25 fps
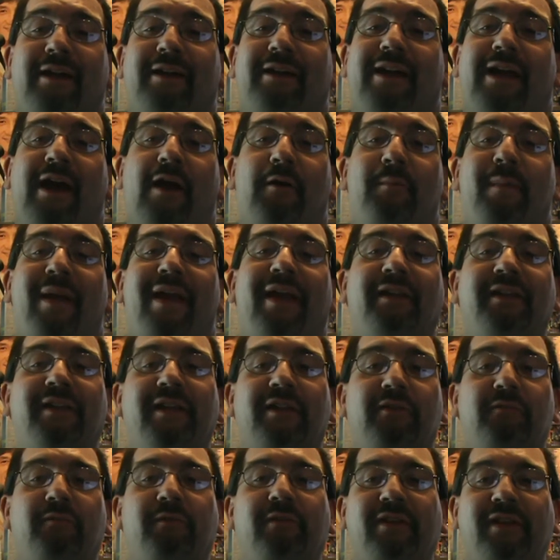How mad
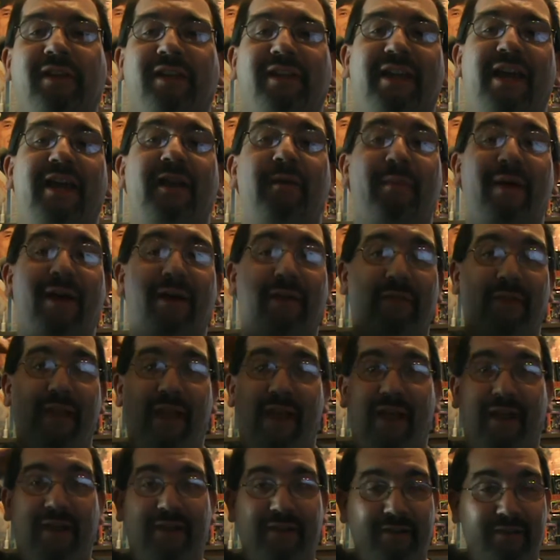can you really get about
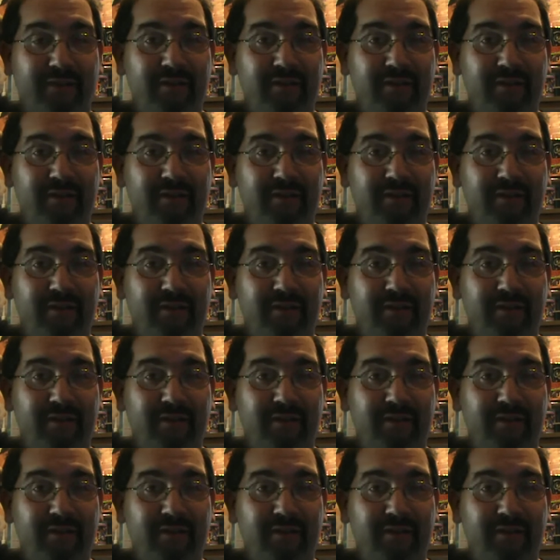that?